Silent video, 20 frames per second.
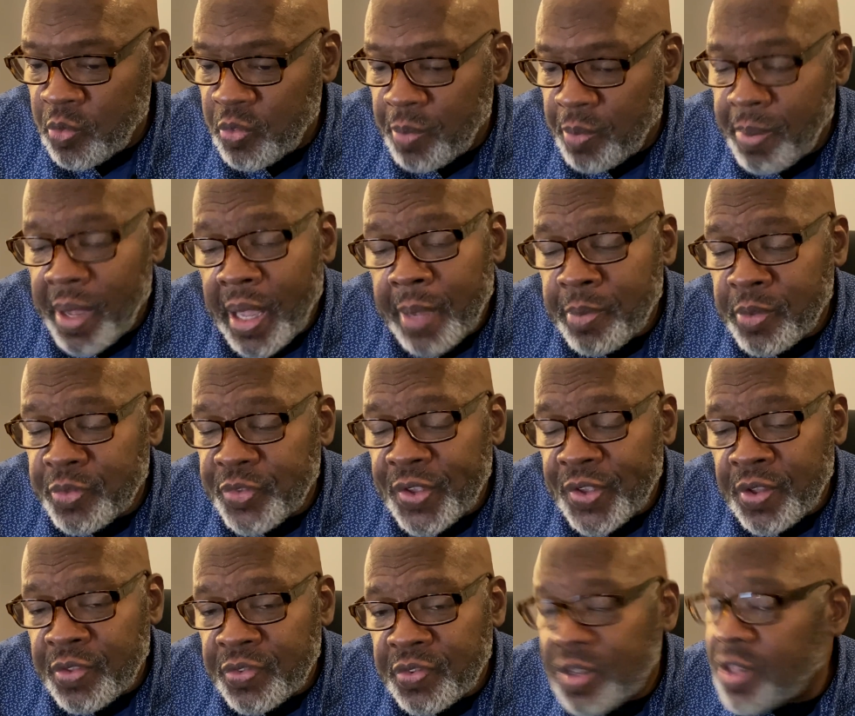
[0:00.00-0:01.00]
The Bible
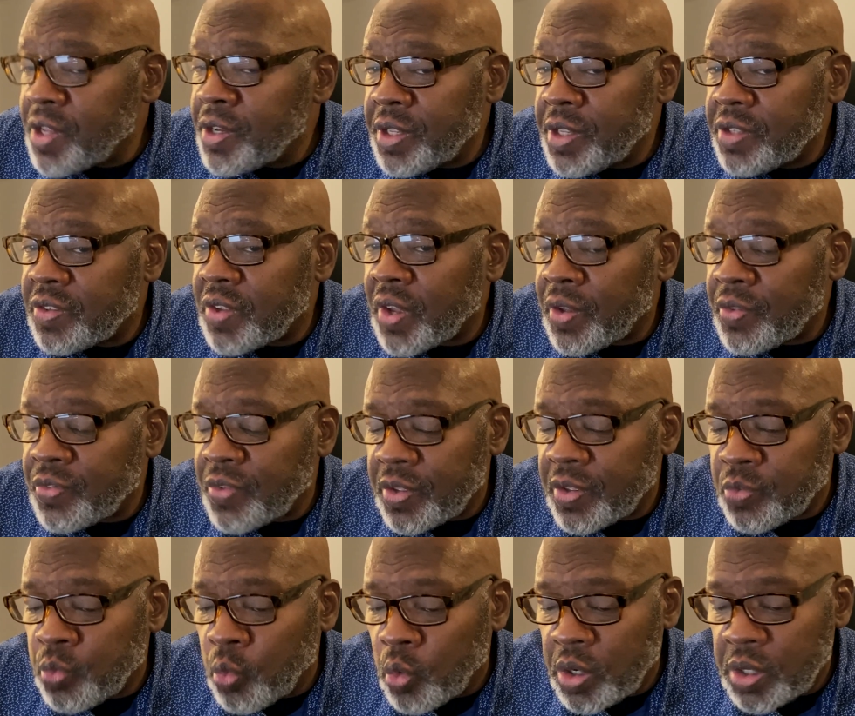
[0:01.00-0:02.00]
tells clearly tells
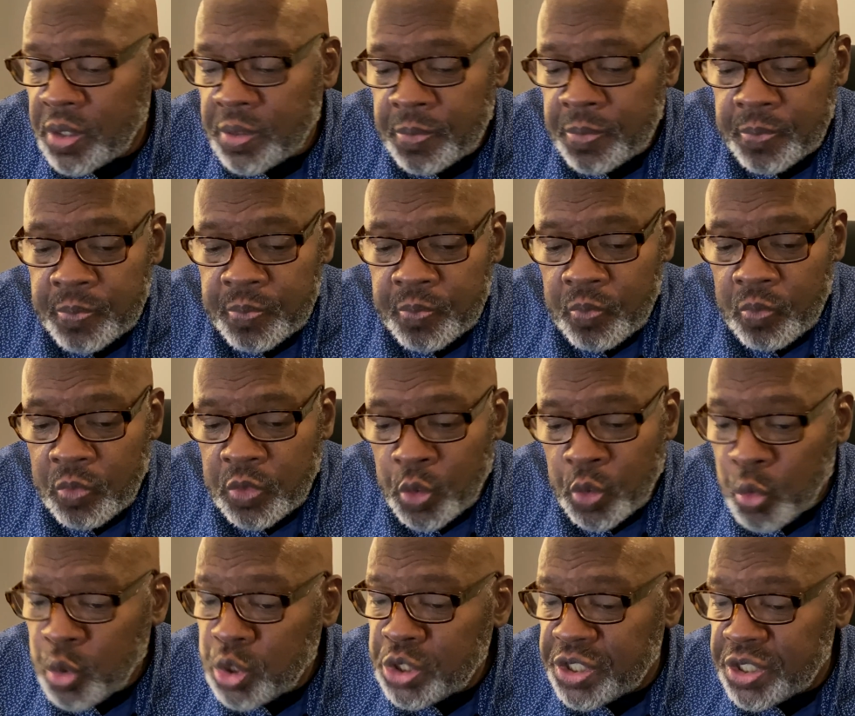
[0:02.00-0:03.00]
us what
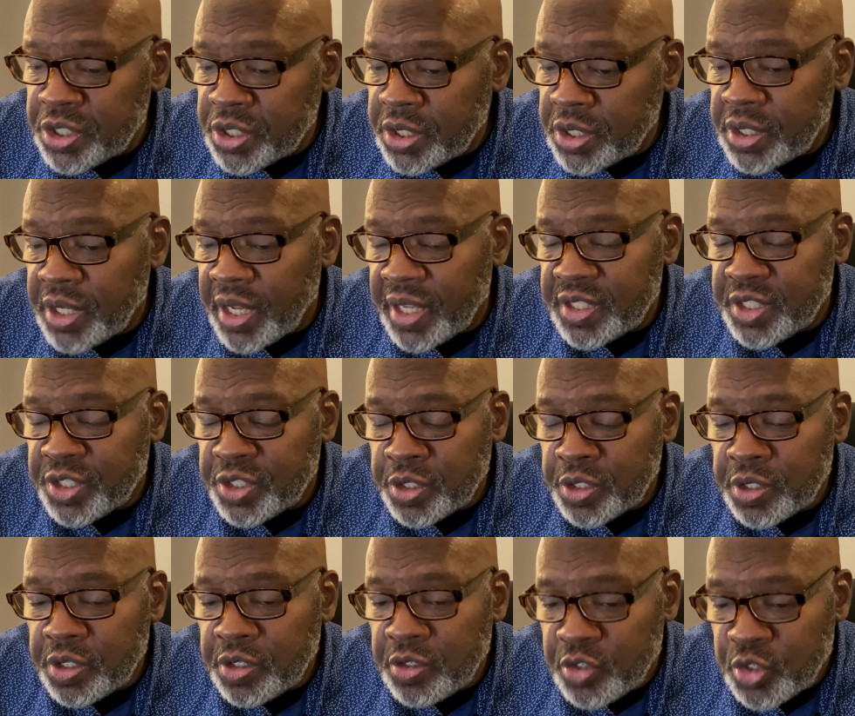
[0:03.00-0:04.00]
we should and
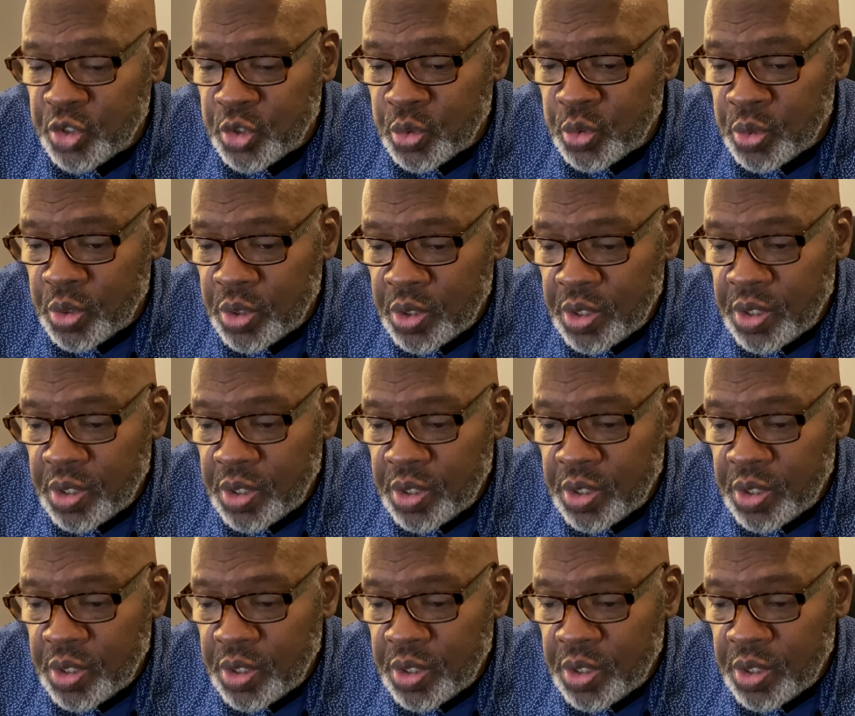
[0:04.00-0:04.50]
shouldn't do.